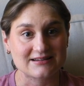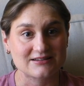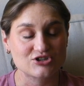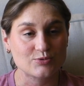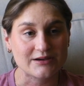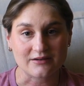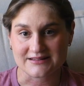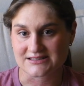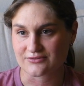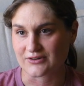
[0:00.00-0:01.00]
doing all
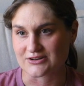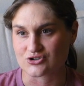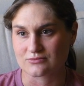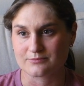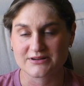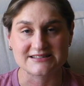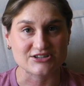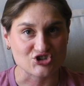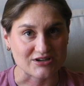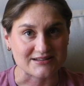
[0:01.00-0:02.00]
these different
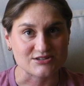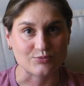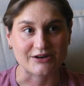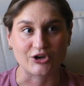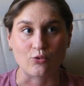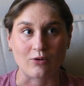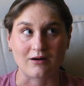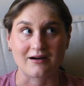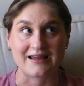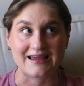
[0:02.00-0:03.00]
positions when
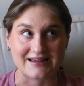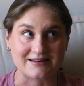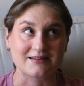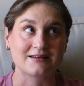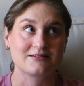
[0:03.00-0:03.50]
you're in